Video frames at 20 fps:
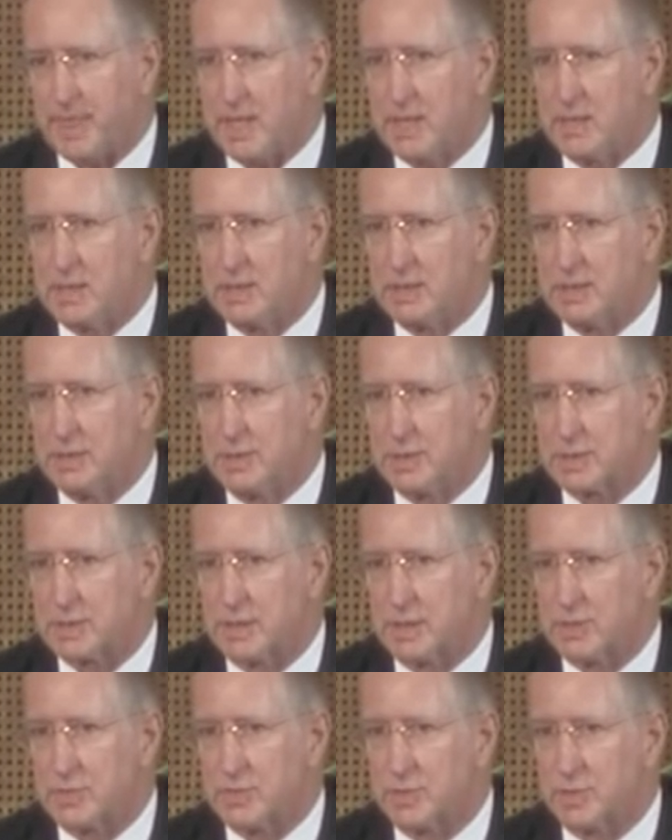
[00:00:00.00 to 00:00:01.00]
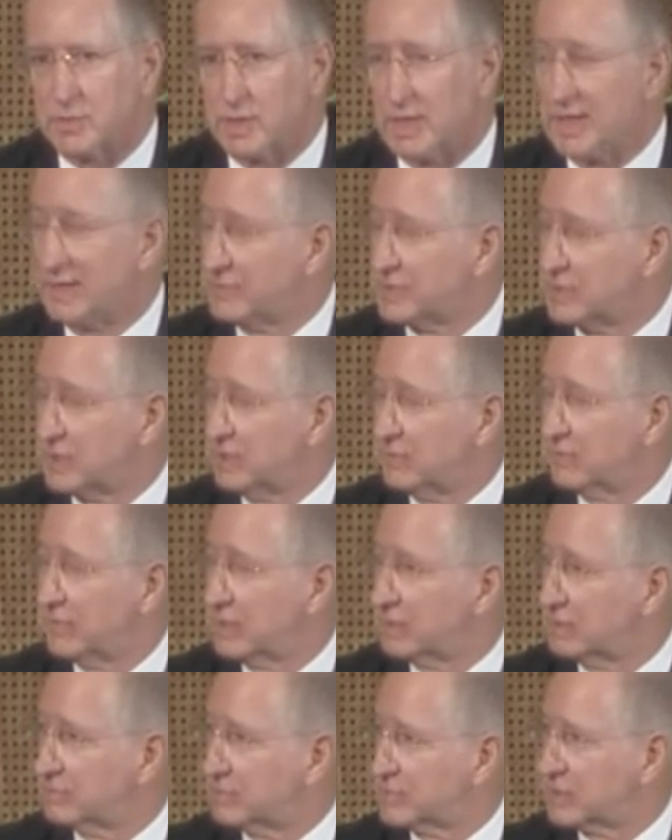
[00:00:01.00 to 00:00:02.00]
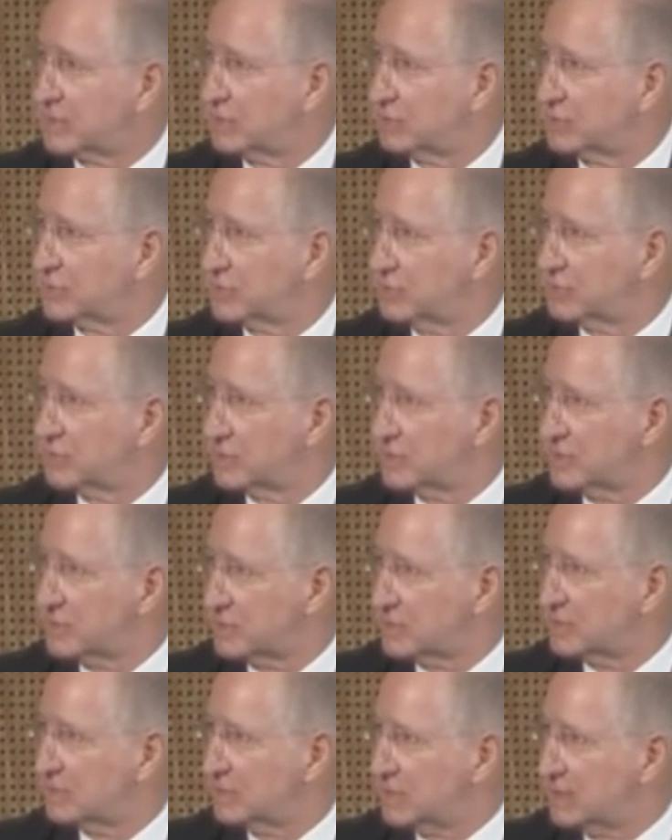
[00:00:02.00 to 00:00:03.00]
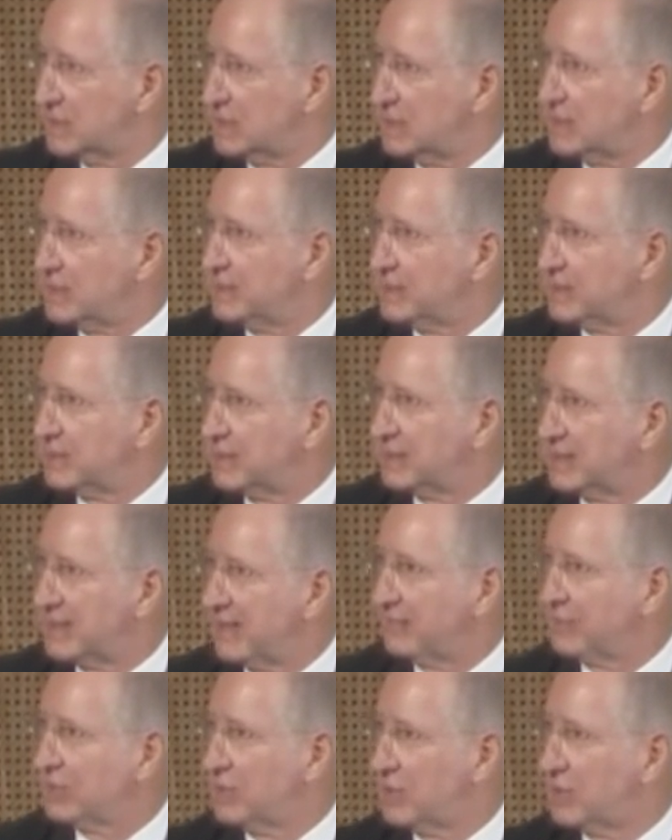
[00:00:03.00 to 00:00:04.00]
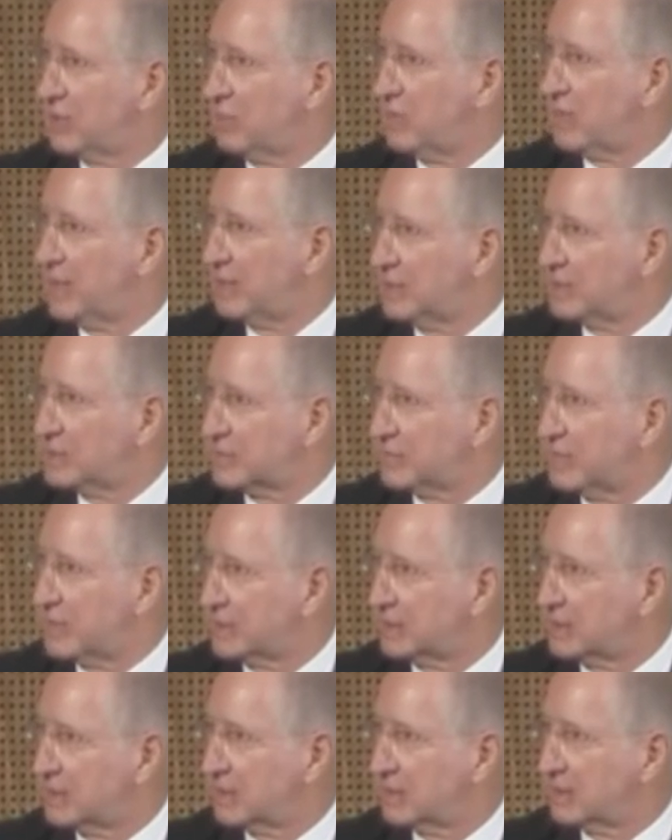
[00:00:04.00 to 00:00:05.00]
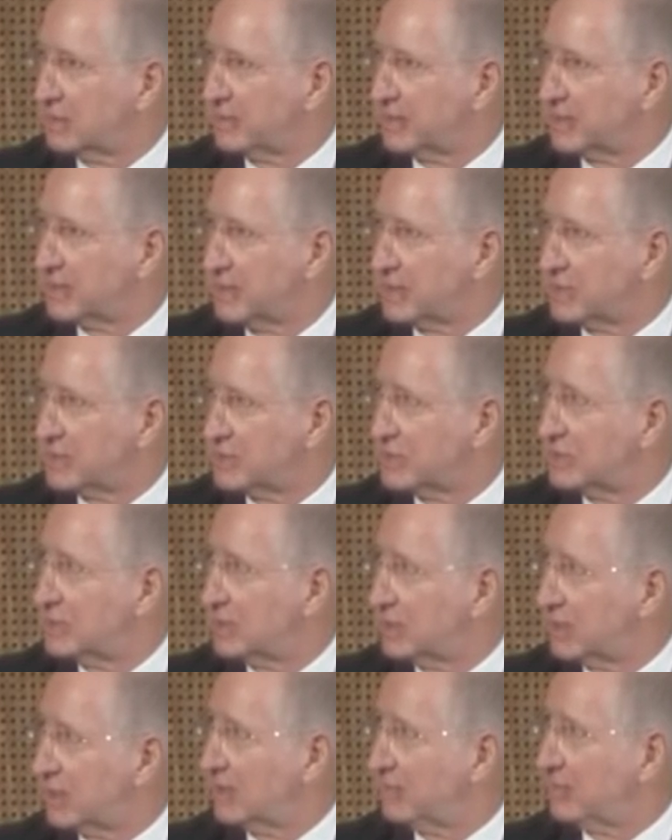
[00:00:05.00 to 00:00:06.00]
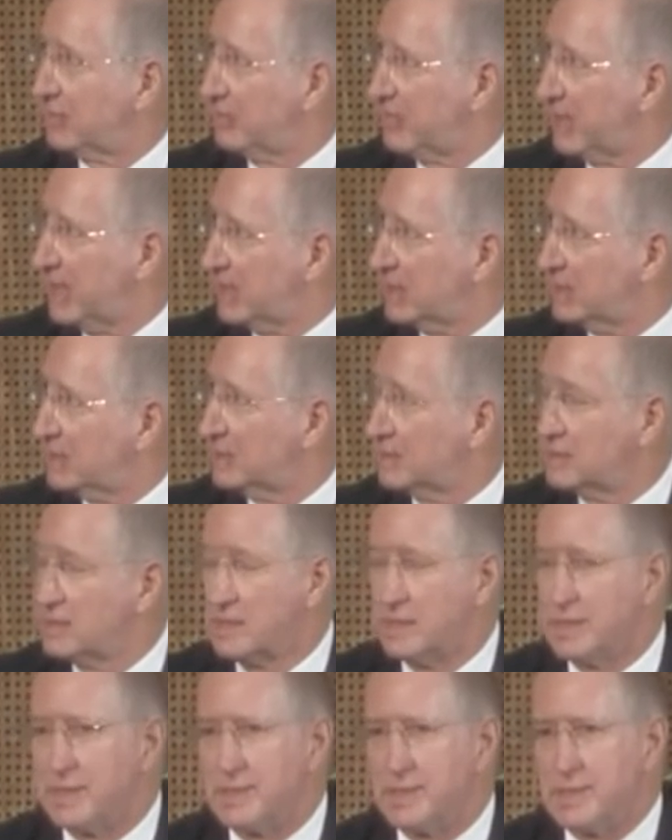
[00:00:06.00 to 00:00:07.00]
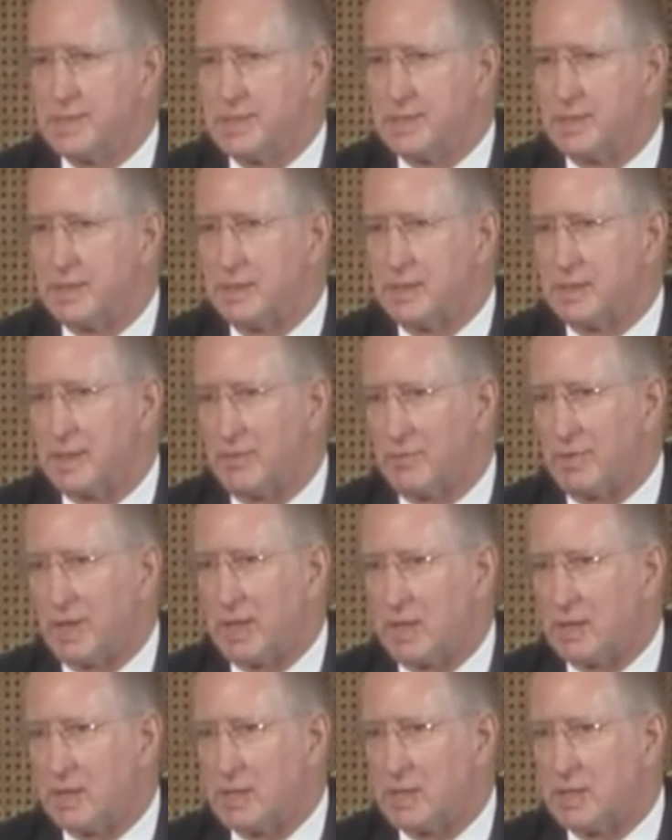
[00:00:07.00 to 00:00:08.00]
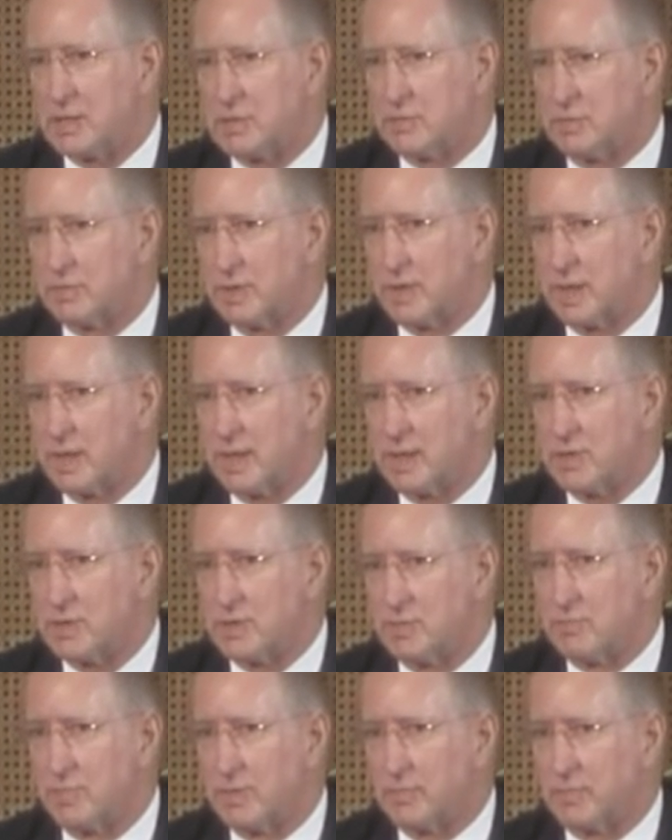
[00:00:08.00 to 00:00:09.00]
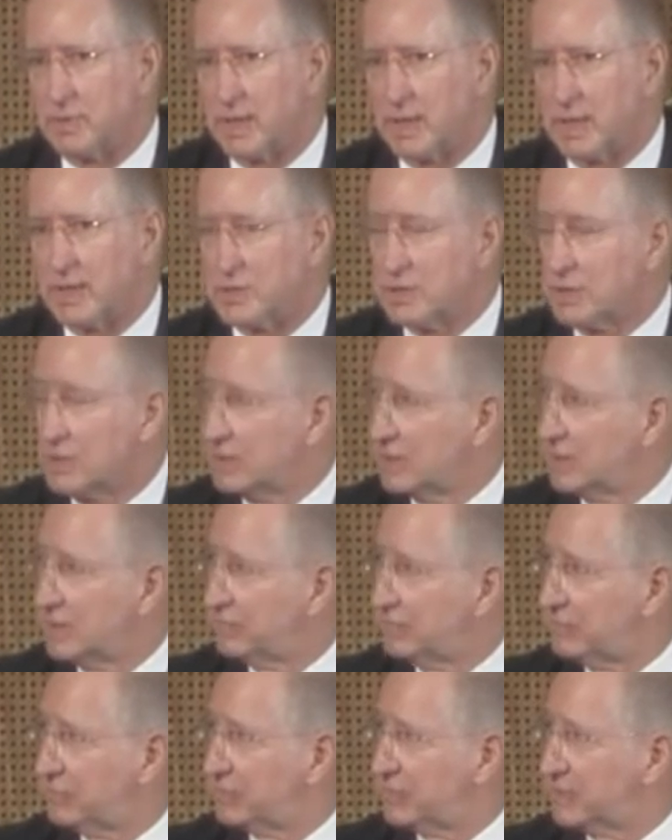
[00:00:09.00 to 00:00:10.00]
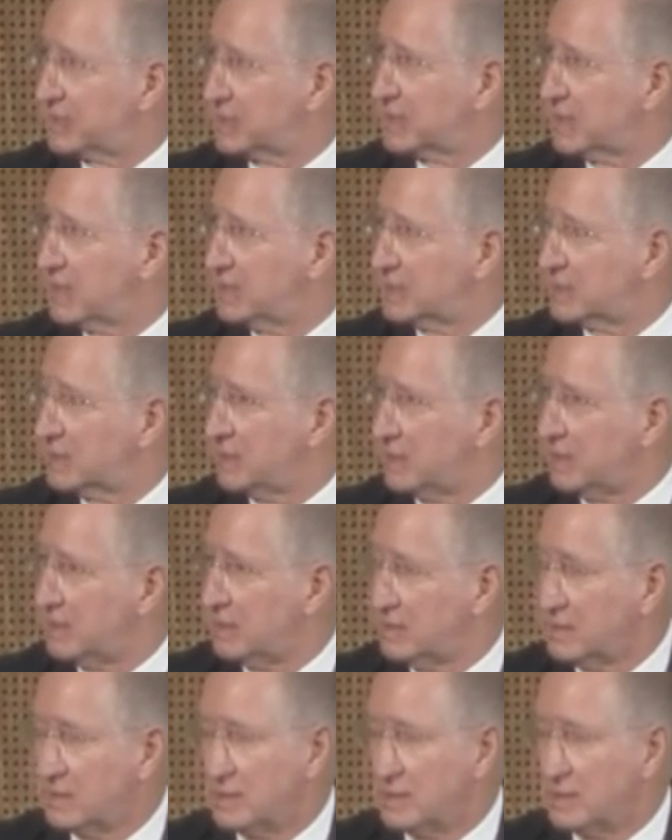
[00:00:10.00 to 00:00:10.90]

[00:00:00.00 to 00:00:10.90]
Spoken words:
In this country we have significant skill shortages. They haven't gone away despite the economic downturn, they're coming back. They recognise that we've got an ageing population and therefore the scarcity